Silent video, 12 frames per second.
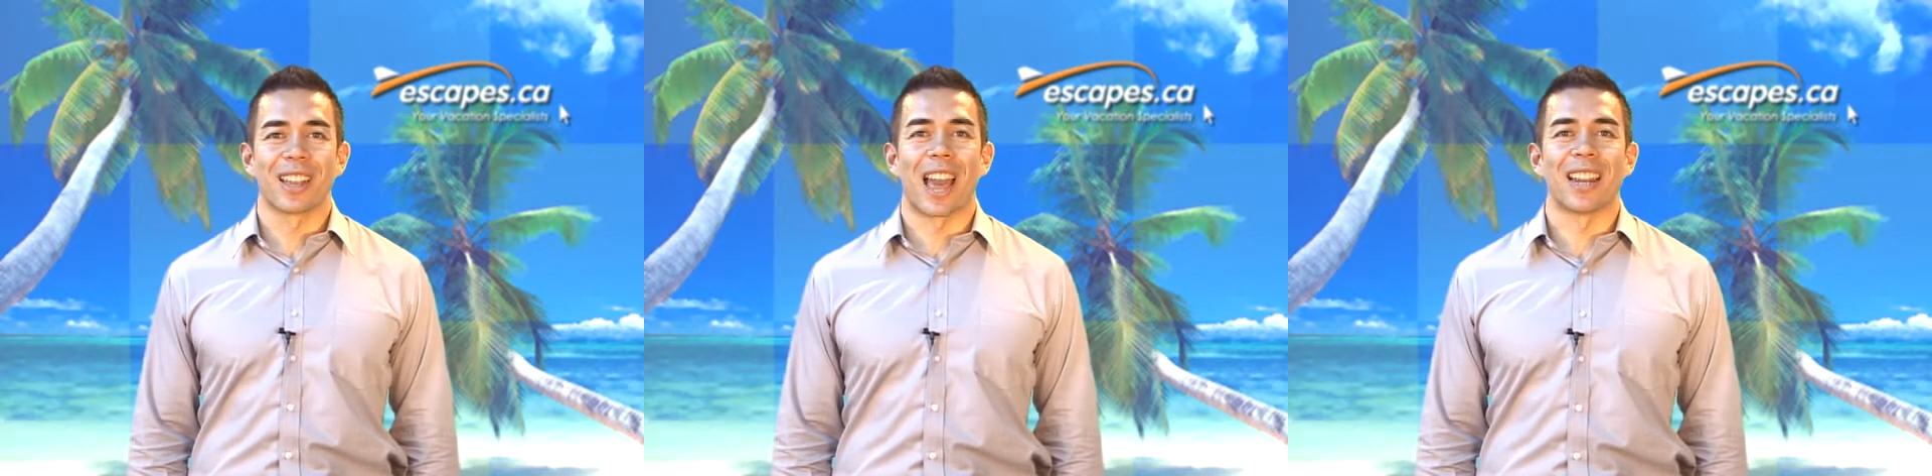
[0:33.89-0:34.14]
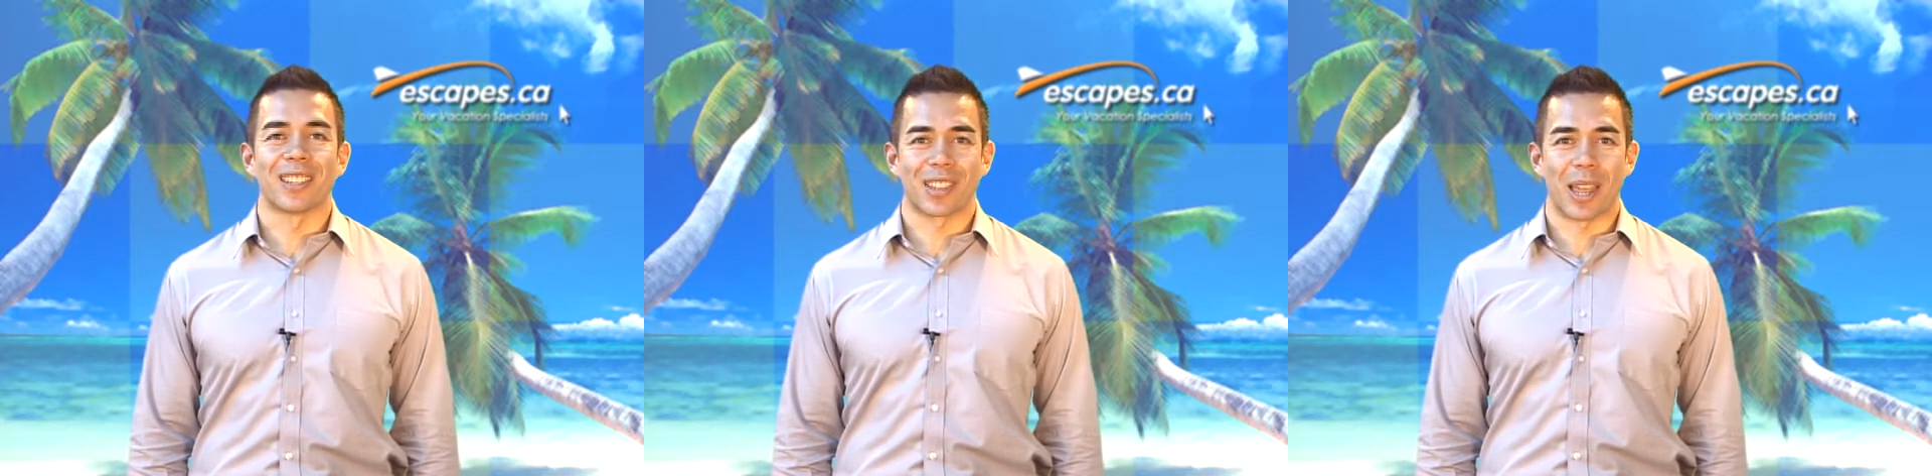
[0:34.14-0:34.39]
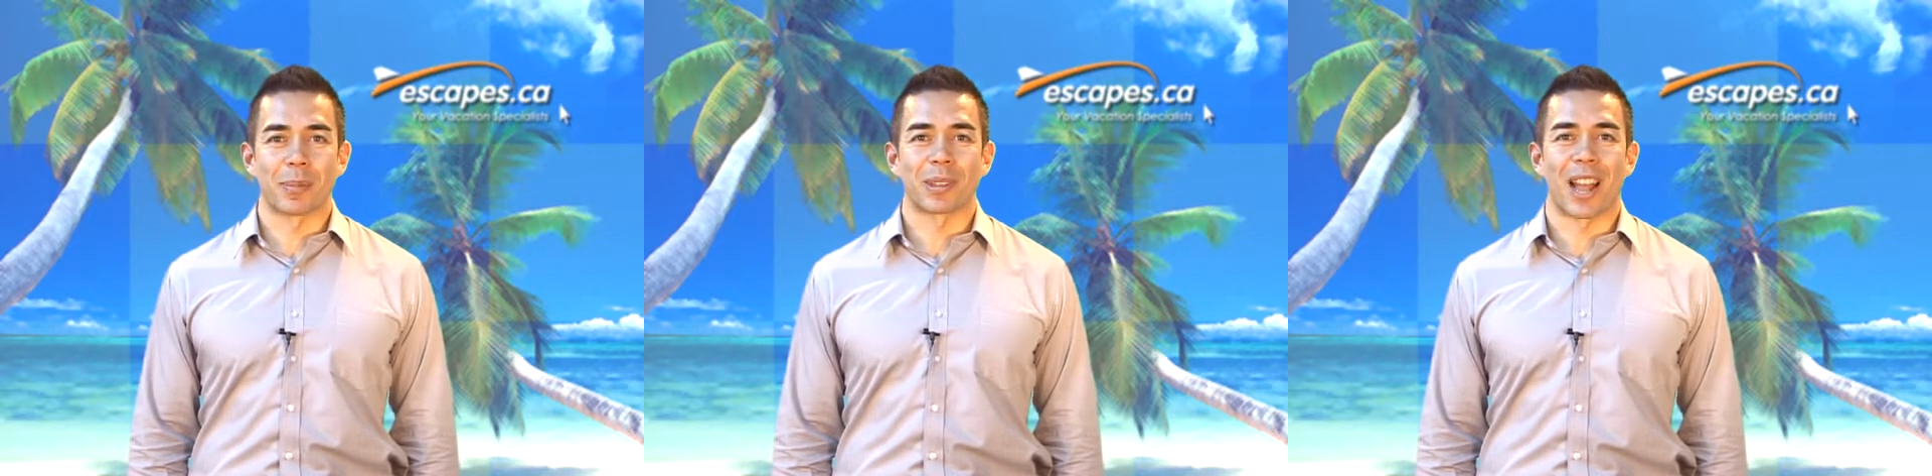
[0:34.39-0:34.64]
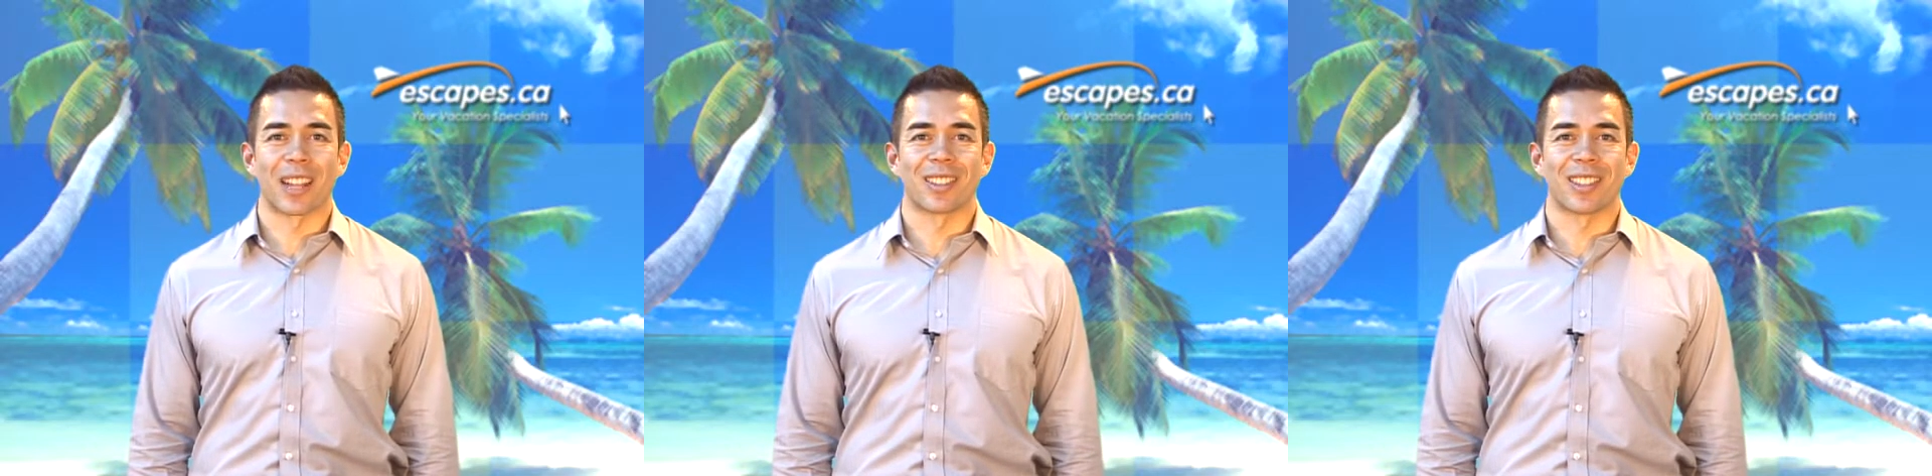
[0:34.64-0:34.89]
at
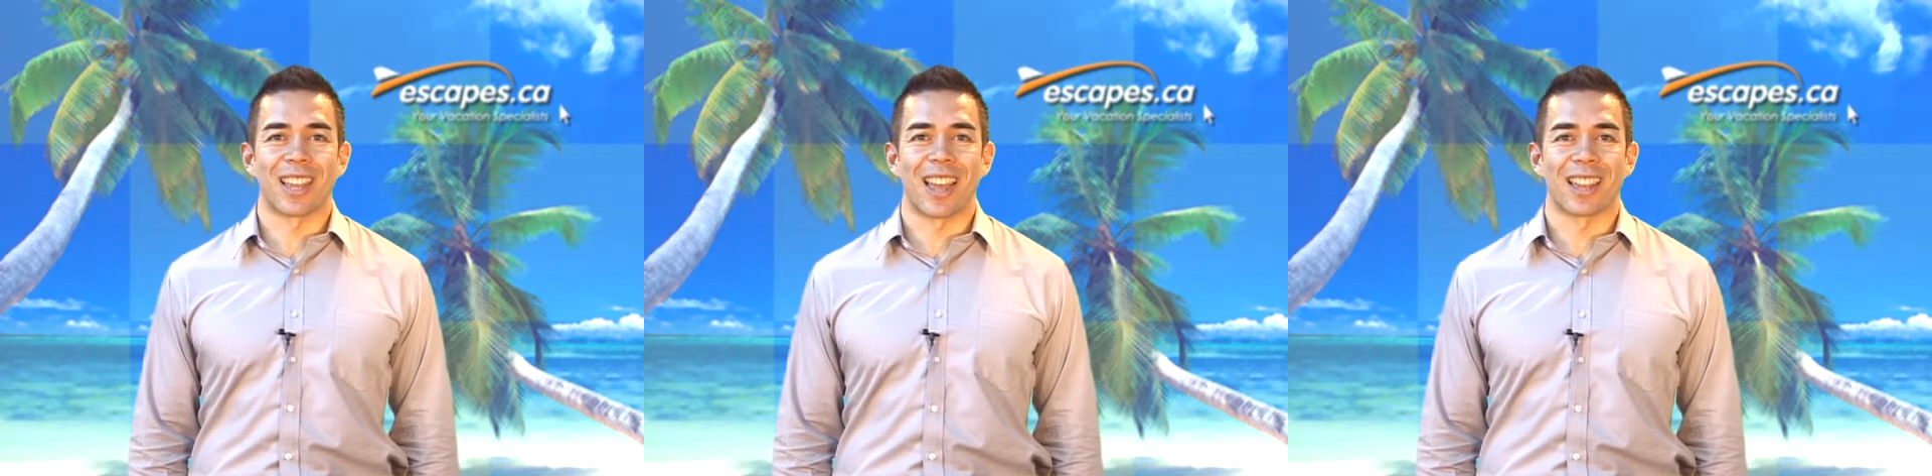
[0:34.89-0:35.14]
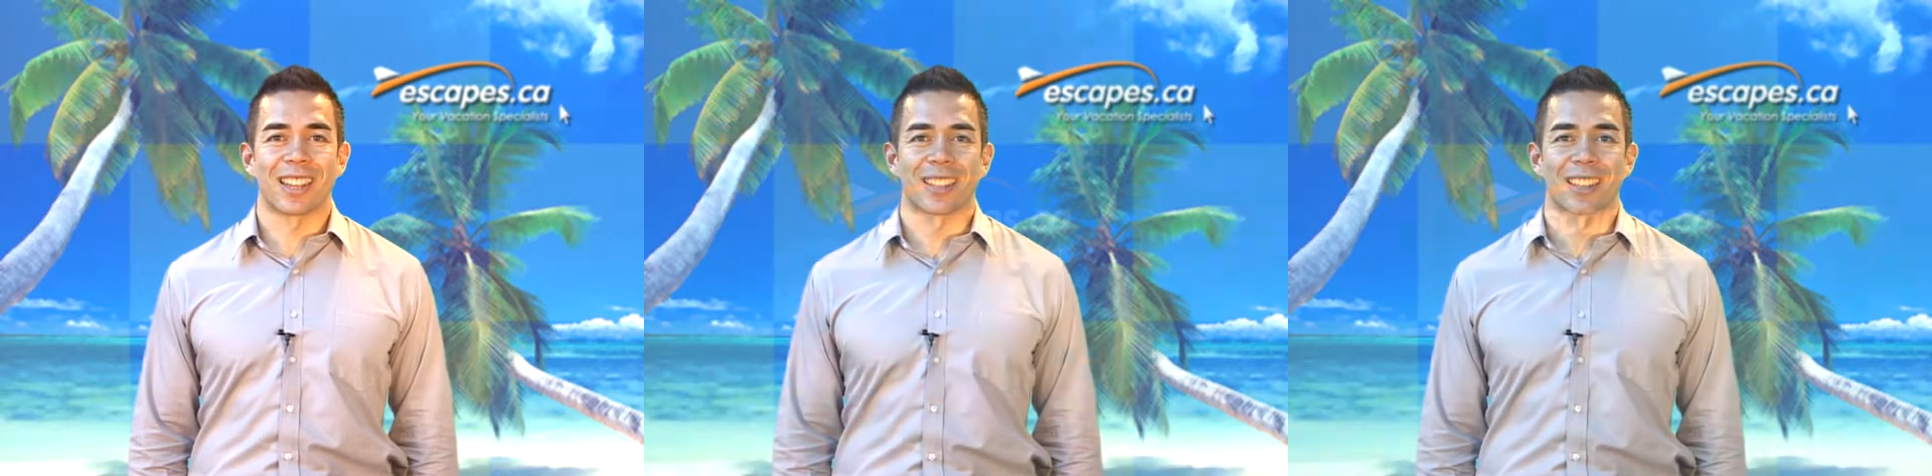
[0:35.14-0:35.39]
Escapes.ca. Your